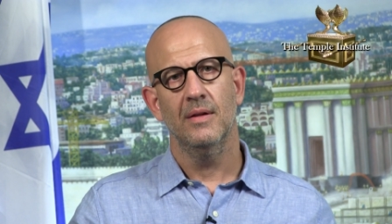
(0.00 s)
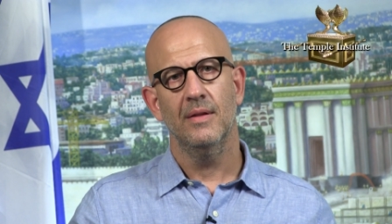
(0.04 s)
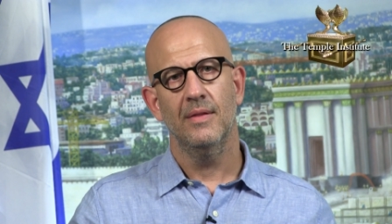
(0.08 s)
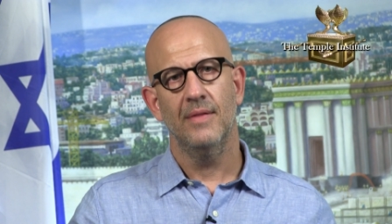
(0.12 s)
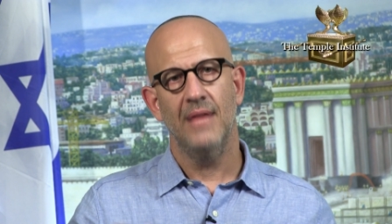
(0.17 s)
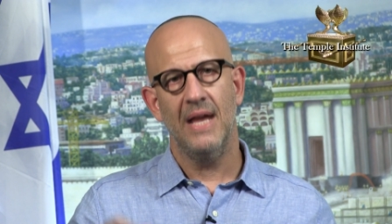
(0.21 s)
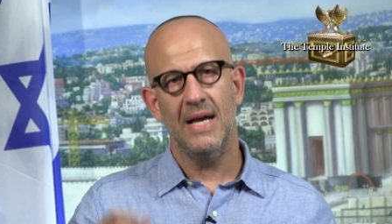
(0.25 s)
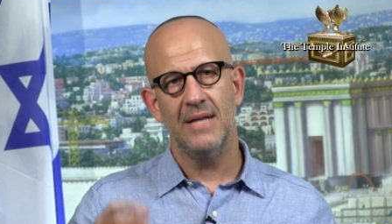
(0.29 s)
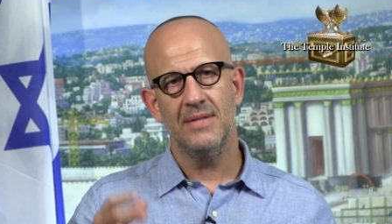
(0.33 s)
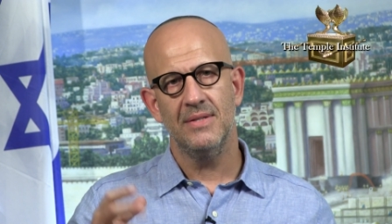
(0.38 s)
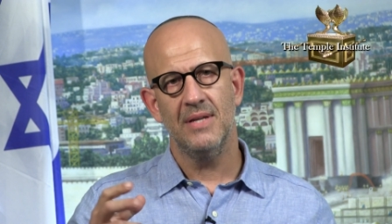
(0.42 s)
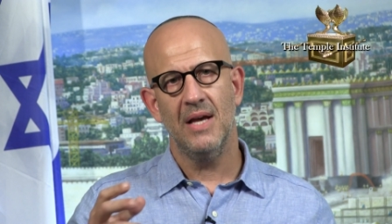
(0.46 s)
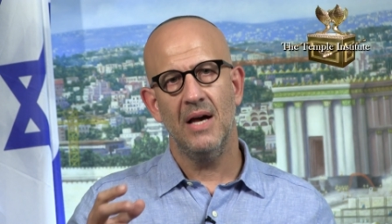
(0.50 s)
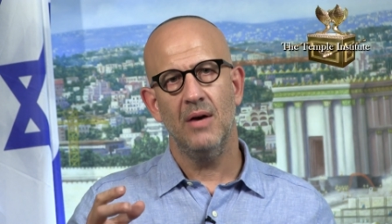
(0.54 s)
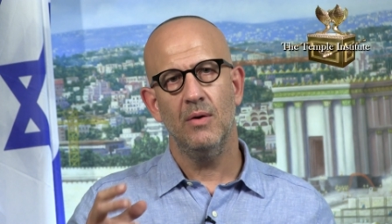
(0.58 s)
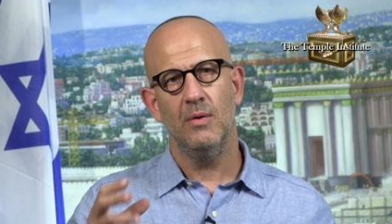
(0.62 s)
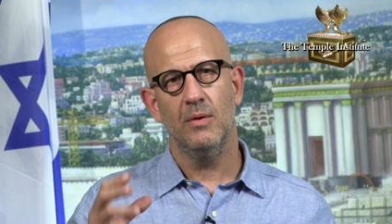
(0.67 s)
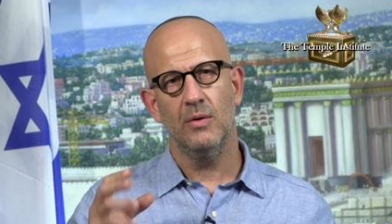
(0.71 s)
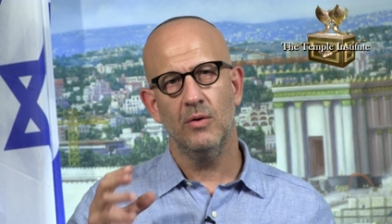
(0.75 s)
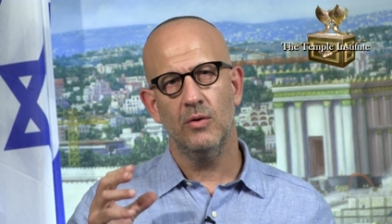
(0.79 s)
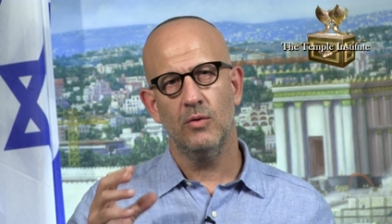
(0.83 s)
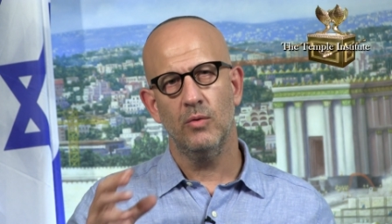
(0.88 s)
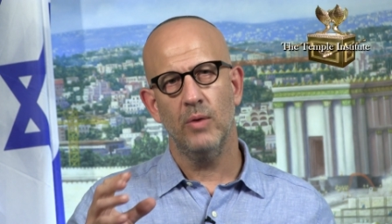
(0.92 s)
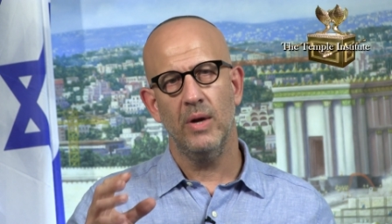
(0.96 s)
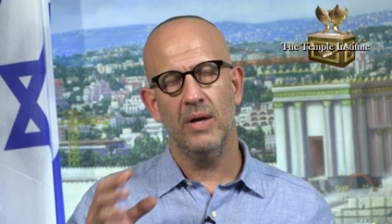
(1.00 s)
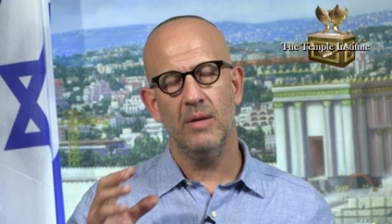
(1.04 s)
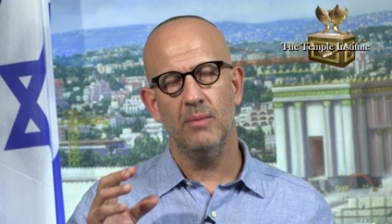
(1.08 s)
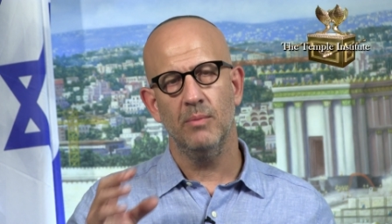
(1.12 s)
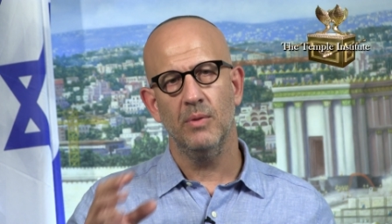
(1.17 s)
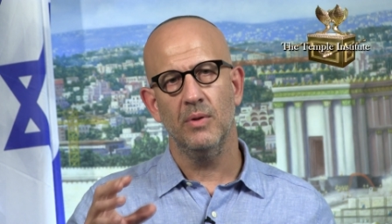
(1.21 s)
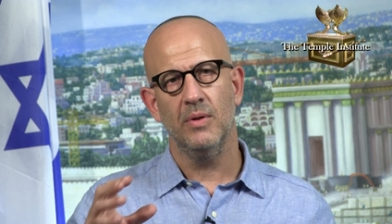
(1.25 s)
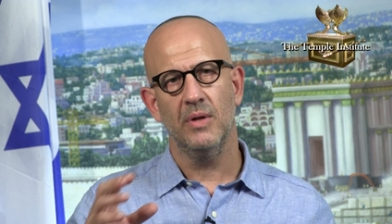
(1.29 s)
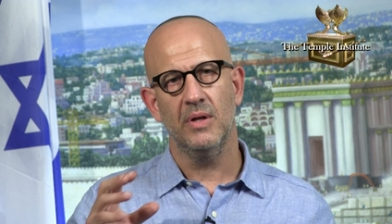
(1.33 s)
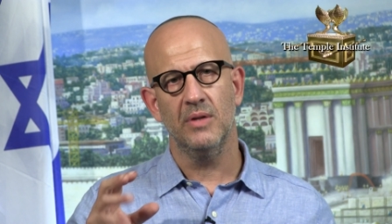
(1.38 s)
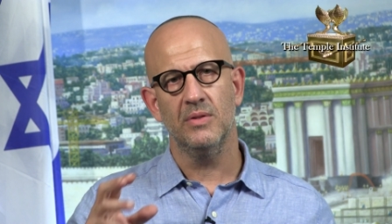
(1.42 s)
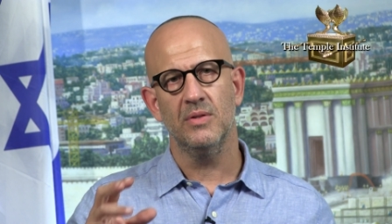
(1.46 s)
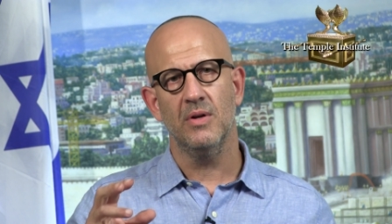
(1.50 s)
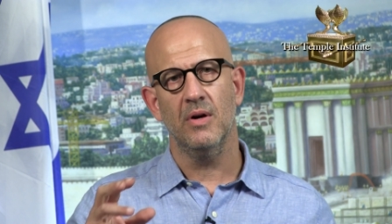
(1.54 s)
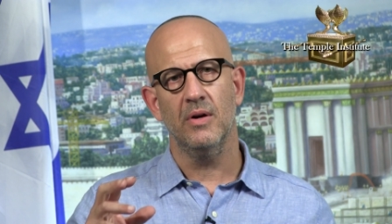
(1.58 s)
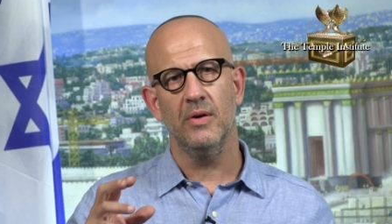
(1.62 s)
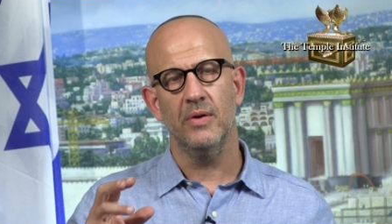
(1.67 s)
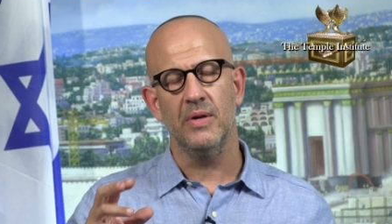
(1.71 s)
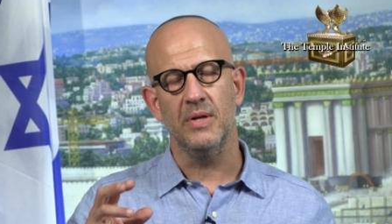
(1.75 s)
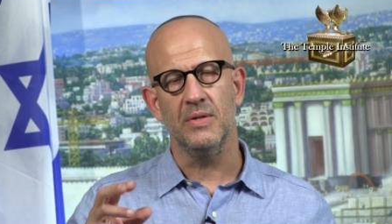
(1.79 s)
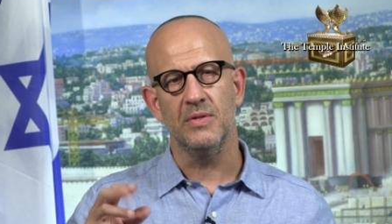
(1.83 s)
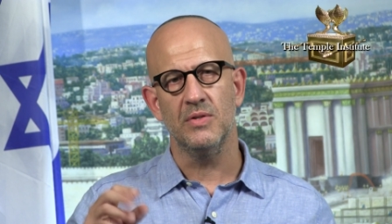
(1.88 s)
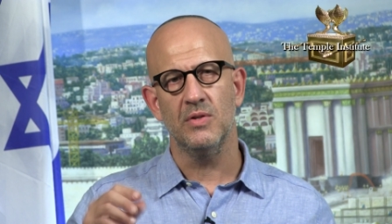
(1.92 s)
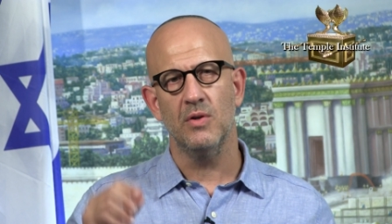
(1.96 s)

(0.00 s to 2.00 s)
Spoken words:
That's how incredible the Ketoret is.